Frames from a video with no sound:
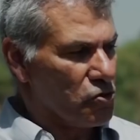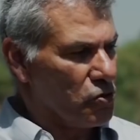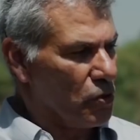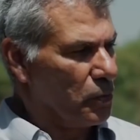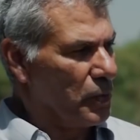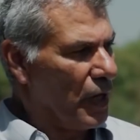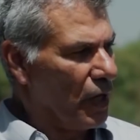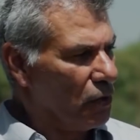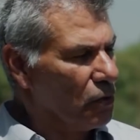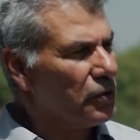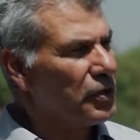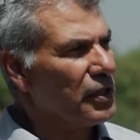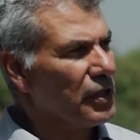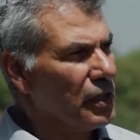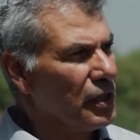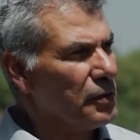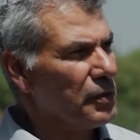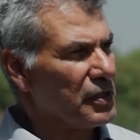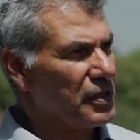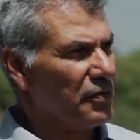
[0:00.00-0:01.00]
So we are looking
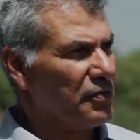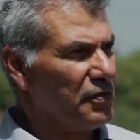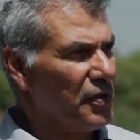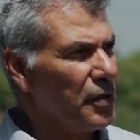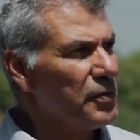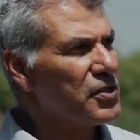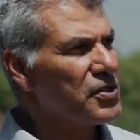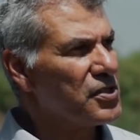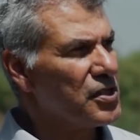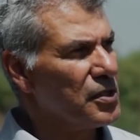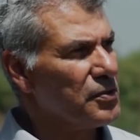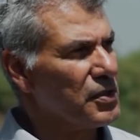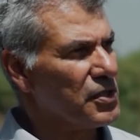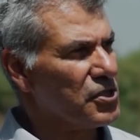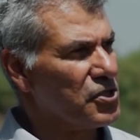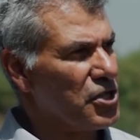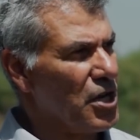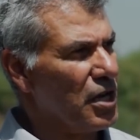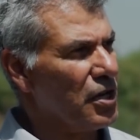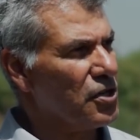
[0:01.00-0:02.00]
here at a very
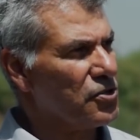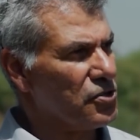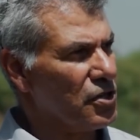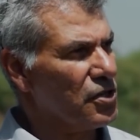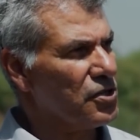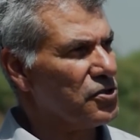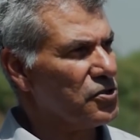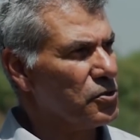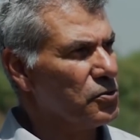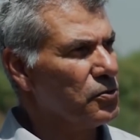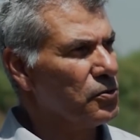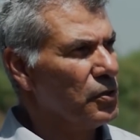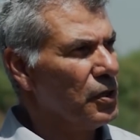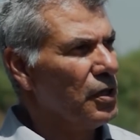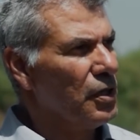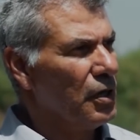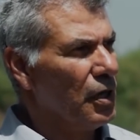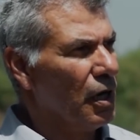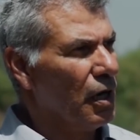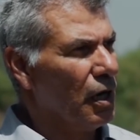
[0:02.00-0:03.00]
serious challenge, as you
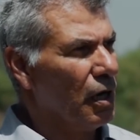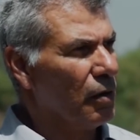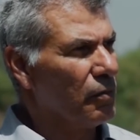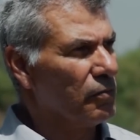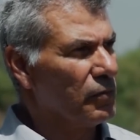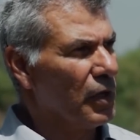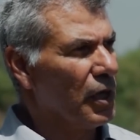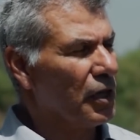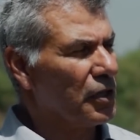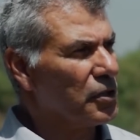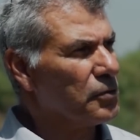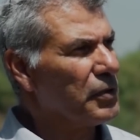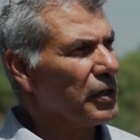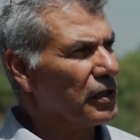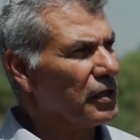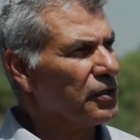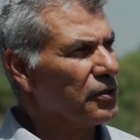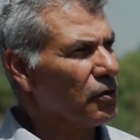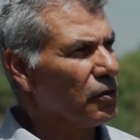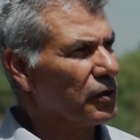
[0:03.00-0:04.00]

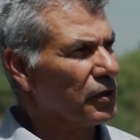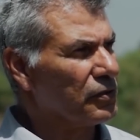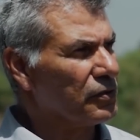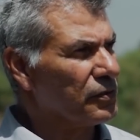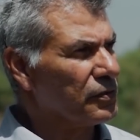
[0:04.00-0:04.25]
accurately noted.